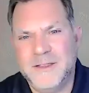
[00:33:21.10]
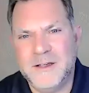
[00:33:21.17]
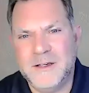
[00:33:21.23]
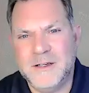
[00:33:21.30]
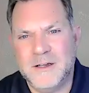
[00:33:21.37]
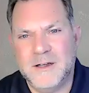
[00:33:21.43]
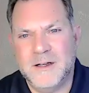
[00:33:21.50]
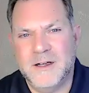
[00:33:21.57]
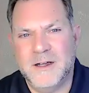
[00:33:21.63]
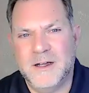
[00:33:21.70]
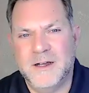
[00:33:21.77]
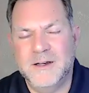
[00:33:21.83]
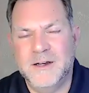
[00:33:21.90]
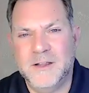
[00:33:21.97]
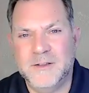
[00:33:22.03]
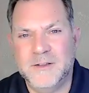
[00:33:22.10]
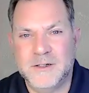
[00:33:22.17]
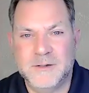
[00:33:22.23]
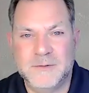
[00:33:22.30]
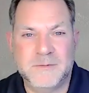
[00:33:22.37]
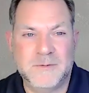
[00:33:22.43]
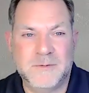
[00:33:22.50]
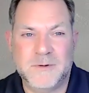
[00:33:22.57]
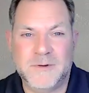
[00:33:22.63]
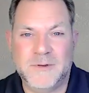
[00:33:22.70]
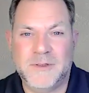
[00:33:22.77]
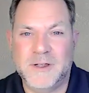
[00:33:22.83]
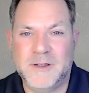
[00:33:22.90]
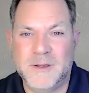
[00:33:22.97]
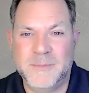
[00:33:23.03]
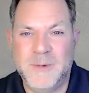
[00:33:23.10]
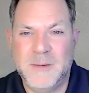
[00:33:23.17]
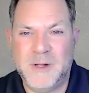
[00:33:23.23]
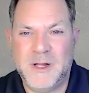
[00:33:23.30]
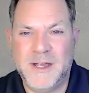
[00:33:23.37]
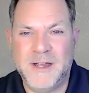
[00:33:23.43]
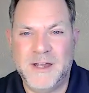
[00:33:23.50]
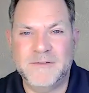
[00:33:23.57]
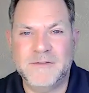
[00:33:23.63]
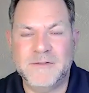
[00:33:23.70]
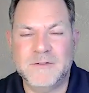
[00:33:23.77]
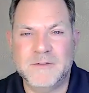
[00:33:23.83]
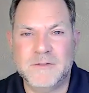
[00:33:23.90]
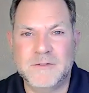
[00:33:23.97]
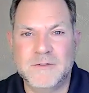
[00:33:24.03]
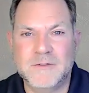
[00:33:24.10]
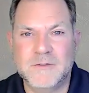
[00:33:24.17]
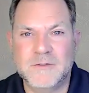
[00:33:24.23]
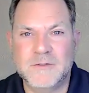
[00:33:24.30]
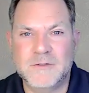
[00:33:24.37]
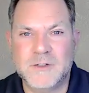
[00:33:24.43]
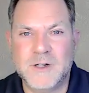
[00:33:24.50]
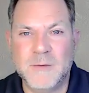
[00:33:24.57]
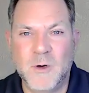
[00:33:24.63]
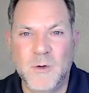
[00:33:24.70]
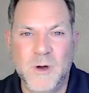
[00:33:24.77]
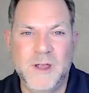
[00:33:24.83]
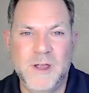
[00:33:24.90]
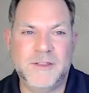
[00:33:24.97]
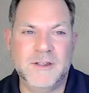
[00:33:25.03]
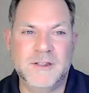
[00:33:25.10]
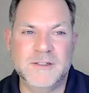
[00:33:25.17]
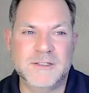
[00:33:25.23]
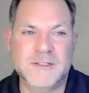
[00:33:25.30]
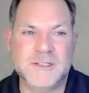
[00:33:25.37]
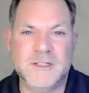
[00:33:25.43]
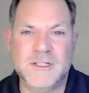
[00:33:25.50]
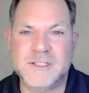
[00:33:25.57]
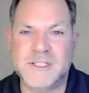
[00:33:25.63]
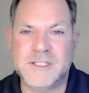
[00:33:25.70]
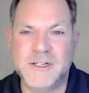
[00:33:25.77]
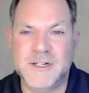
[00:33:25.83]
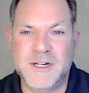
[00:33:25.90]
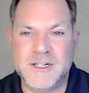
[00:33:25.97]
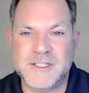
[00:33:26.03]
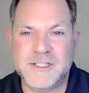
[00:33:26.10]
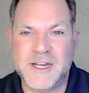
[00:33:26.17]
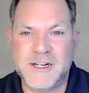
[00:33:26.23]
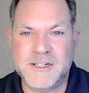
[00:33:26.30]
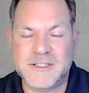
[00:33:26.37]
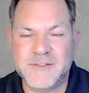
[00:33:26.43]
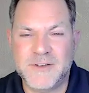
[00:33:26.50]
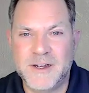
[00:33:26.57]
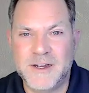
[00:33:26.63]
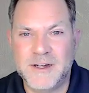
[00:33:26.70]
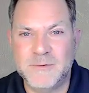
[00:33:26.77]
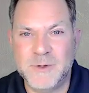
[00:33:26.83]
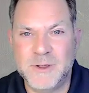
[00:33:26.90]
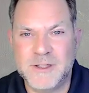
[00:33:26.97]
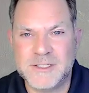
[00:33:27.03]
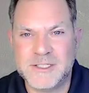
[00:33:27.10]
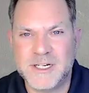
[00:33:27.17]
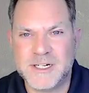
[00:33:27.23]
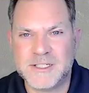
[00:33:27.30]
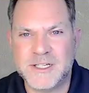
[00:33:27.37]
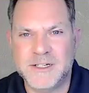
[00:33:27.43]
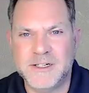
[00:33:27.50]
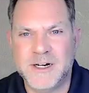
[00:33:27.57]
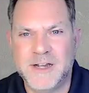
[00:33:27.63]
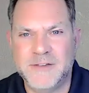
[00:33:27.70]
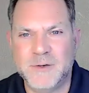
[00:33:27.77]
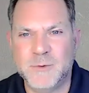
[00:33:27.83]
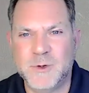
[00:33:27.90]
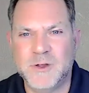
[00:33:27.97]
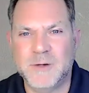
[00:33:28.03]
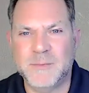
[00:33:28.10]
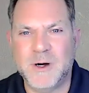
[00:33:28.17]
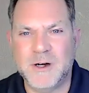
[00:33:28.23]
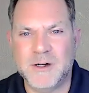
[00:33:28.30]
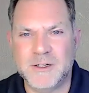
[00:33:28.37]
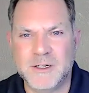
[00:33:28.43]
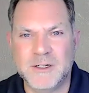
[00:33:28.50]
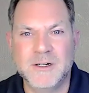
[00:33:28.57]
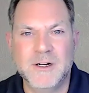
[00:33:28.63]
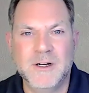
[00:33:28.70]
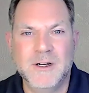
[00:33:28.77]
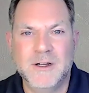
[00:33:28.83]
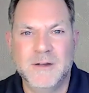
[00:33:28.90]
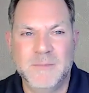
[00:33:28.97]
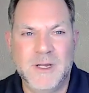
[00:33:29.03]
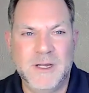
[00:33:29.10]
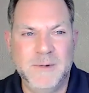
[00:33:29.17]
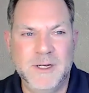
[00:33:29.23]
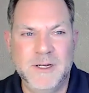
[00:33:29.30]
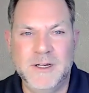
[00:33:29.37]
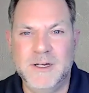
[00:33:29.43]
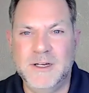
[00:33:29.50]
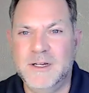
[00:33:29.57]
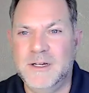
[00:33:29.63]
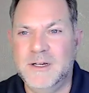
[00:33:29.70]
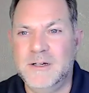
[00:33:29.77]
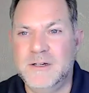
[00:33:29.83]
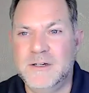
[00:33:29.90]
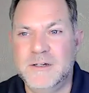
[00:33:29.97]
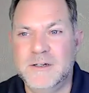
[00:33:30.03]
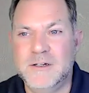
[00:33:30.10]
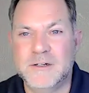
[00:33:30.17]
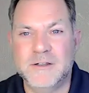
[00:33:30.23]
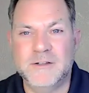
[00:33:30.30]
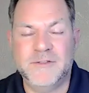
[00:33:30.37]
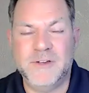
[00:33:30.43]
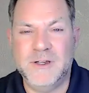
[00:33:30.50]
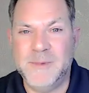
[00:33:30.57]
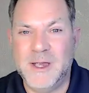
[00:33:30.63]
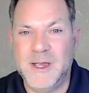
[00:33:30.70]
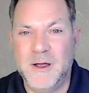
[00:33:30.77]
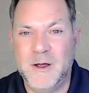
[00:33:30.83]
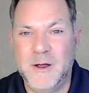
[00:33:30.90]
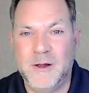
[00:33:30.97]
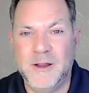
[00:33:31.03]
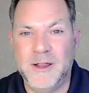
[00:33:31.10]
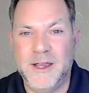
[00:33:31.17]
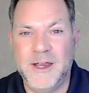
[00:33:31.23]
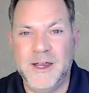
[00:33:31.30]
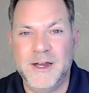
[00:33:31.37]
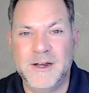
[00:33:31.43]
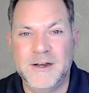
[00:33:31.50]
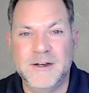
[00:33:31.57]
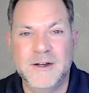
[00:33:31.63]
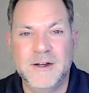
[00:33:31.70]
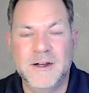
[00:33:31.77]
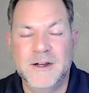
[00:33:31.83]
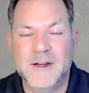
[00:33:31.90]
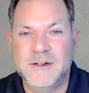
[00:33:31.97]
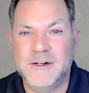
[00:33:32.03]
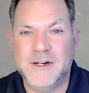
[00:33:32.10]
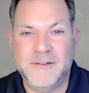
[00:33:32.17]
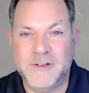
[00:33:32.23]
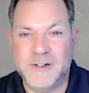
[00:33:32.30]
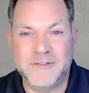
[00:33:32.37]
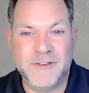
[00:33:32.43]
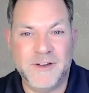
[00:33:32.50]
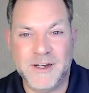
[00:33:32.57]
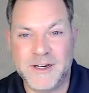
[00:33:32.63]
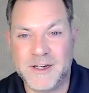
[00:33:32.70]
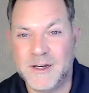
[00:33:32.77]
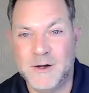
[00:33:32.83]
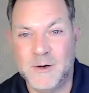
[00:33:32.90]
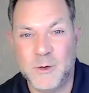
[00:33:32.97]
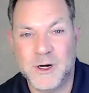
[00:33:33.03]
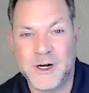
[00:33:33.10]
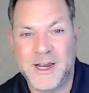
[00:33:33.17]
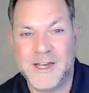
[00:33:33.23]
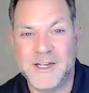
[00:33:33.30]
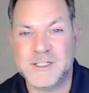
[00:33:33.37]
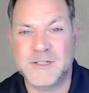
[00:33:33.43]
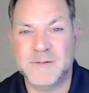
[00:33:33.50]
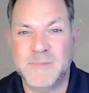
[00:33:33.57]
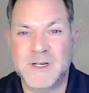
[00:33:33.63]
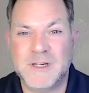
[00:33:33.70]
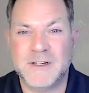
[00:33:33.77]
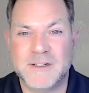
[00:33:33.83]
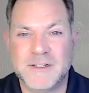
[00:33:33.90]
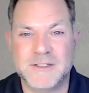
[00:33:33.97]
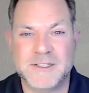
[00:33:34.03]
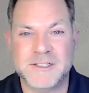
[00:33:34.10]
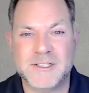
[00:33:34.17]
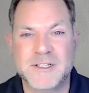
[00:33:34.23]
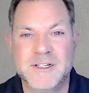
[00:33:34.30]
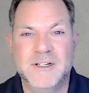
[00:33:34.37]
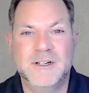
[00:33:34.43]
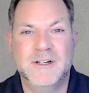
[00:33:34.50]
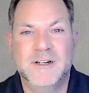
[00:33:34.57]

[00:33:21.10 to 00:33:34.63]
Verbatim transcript: I think uh, another thing that people have trouble with is let's say you're not satisfied with the sex that you're having with your partner. Maybe you're the female and you're having to fake an orgasm because